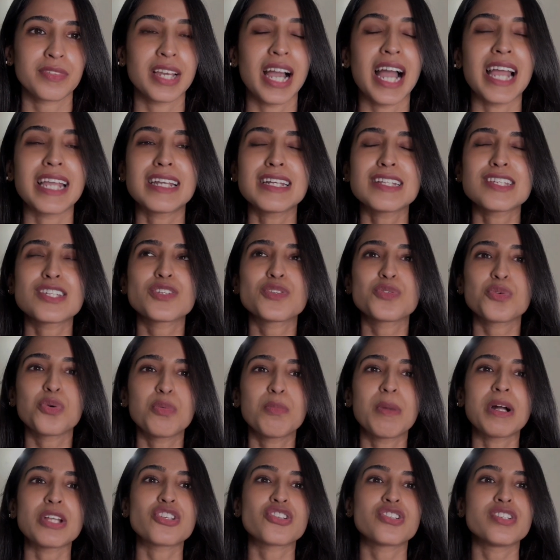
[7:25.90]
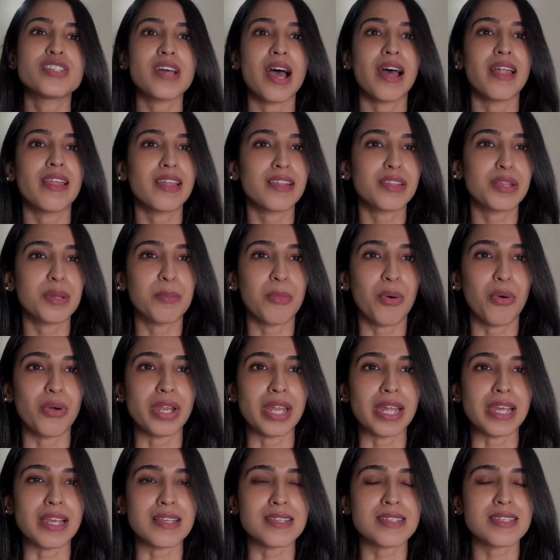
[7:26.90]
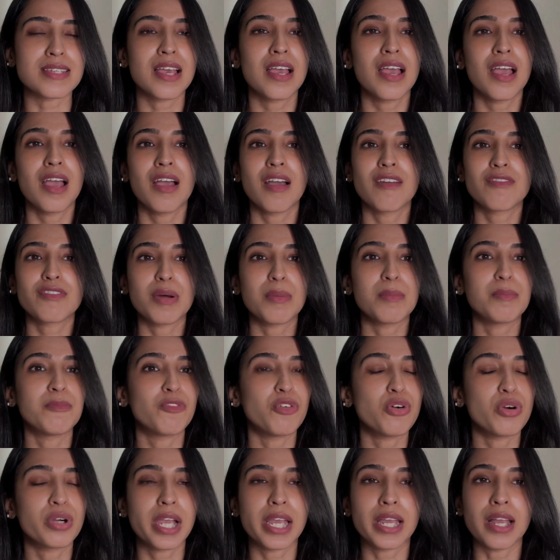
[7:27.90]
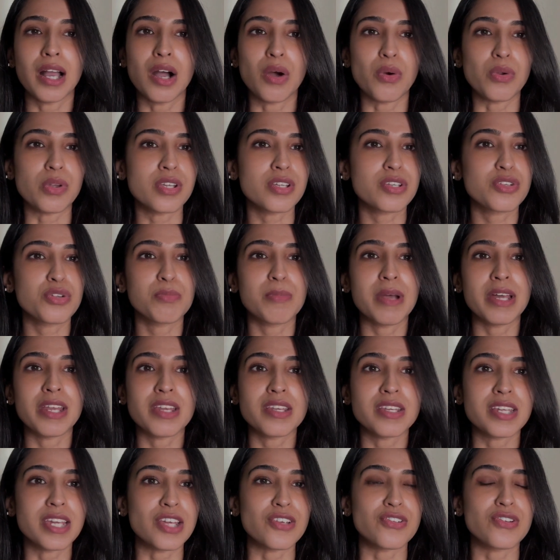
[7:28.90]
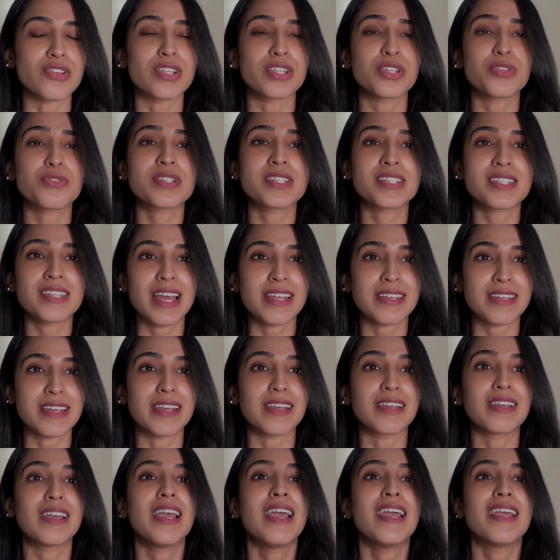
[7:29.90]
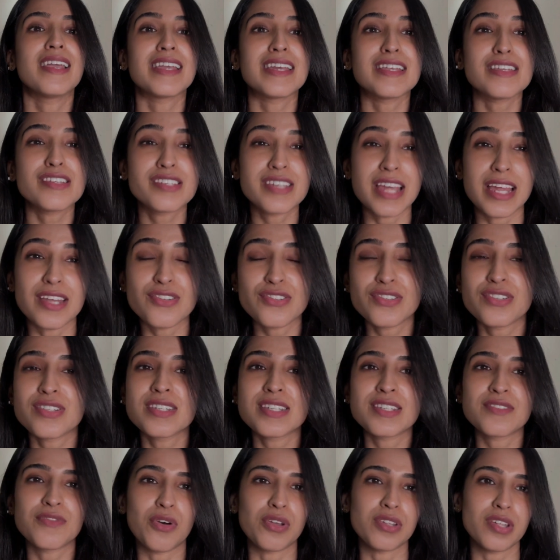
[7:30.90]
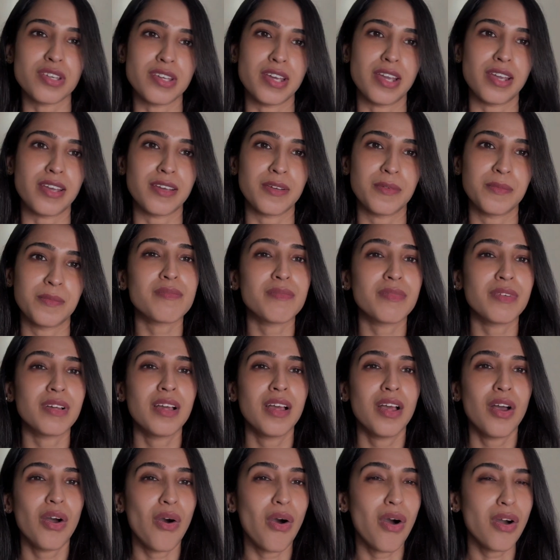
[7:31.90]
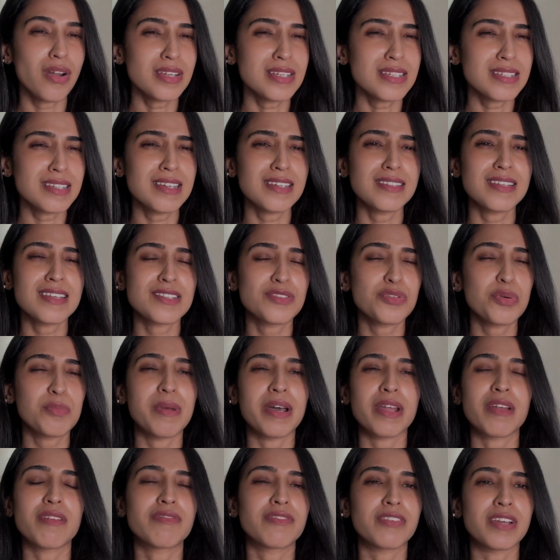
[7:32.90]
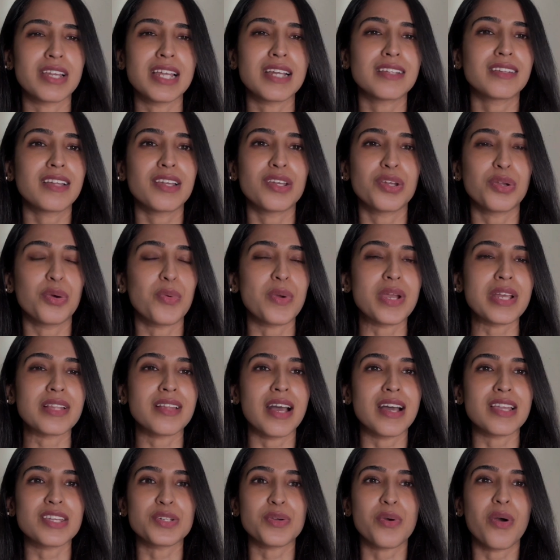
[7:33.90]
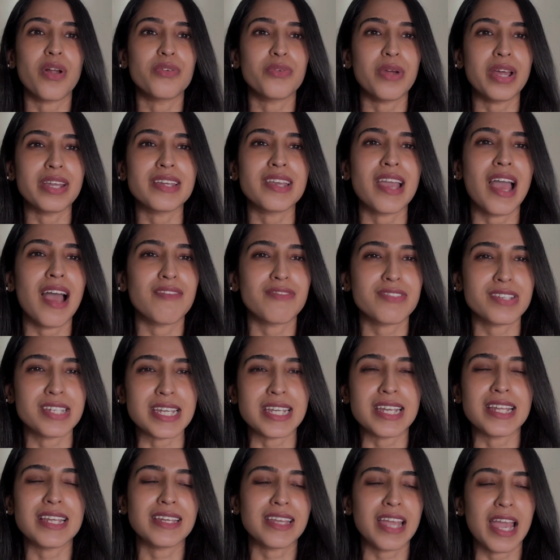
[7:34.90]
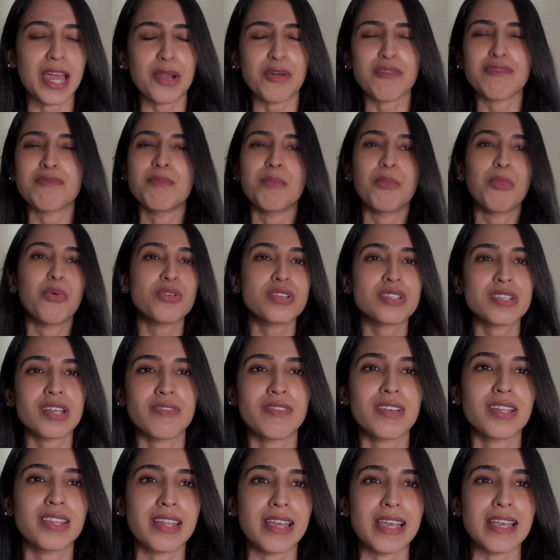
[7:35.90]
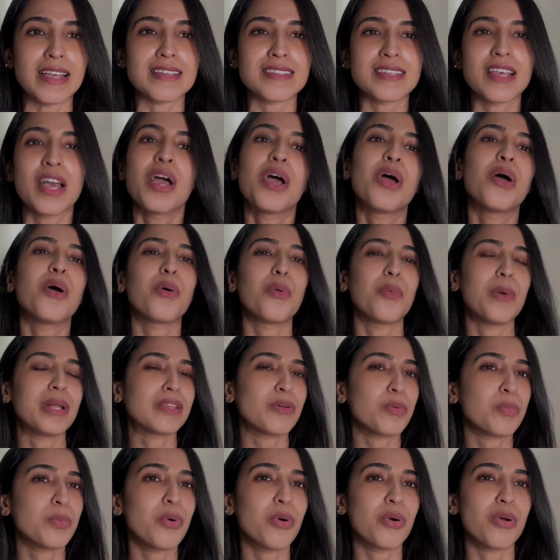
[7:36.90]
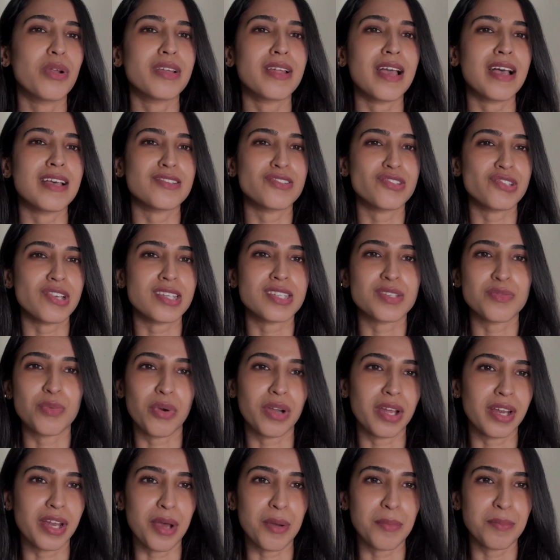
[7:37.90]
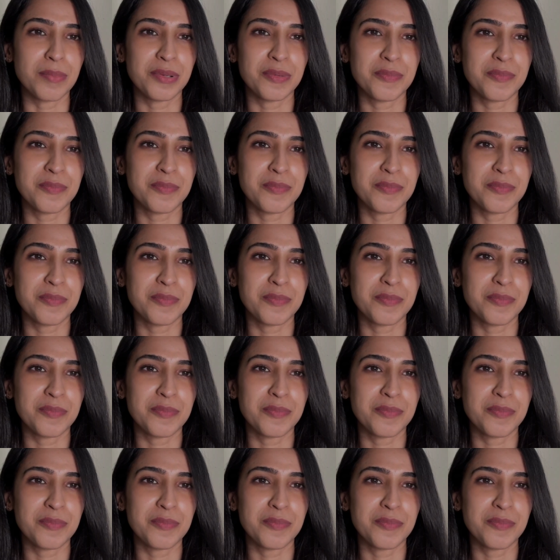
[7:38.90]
I get so much done in the mornings, from working out to meditation to setting intentions for the day. Honestly, there's no better feeling than knowing that you already have taken care of most of your things when the world has just woken up.